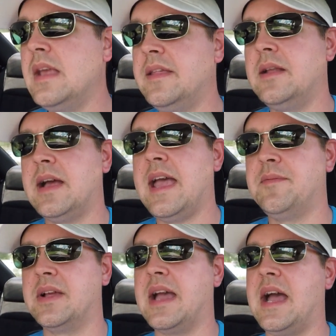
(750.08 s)
And then I
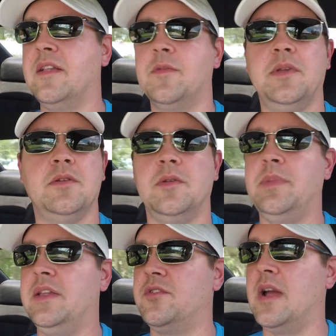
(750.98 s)
have a guy that's been doing
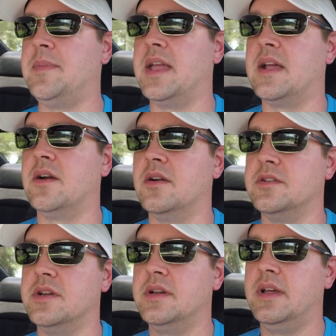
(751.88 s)
pinstriping at our
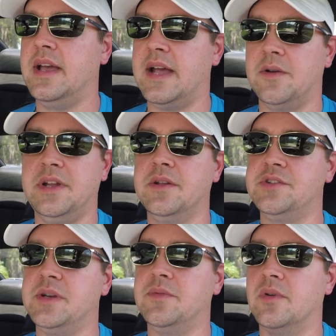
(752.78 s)

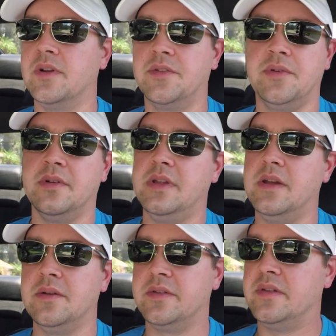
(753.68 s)
dealership for us for
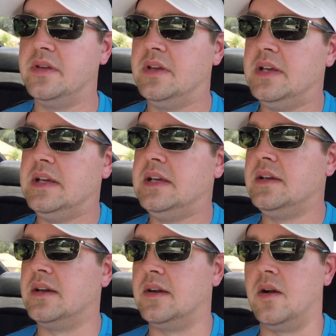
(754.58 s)
years,
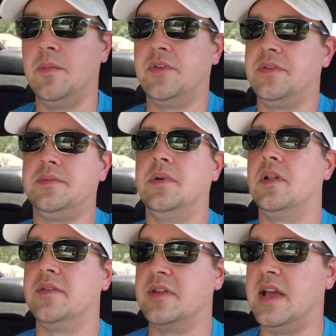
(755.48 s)
almost
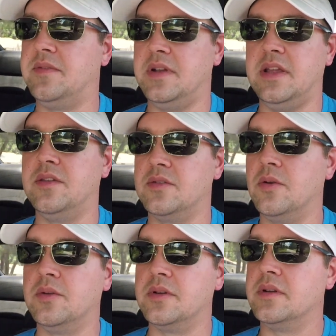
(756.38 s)
all his life, and he's
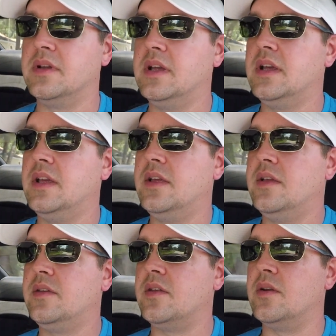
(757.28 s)
older.
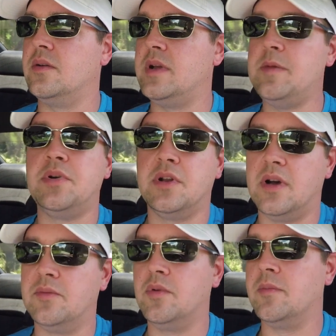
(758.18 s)
So he put it
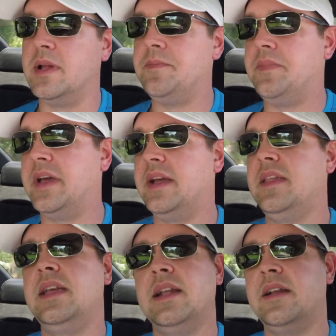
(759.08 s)
on for me. I
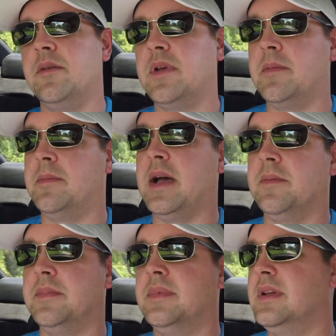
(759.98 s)
think it ended up coming
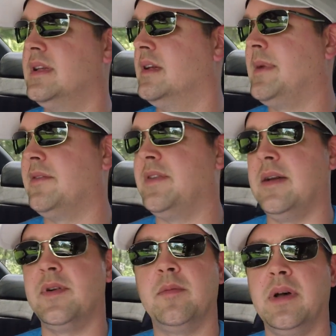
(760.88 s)
about
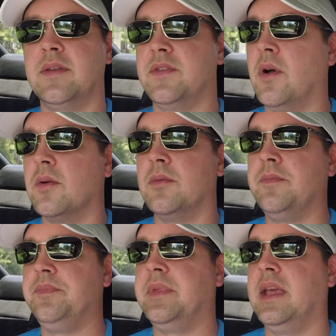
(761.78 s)
$500 total,
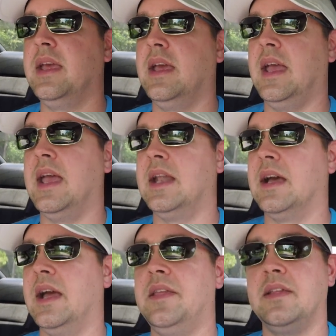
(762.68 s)
and
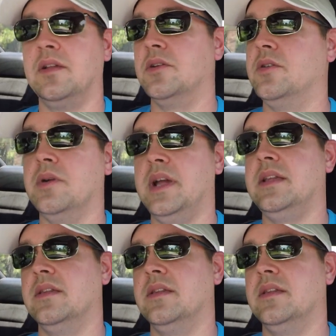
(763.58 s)
I think they look great.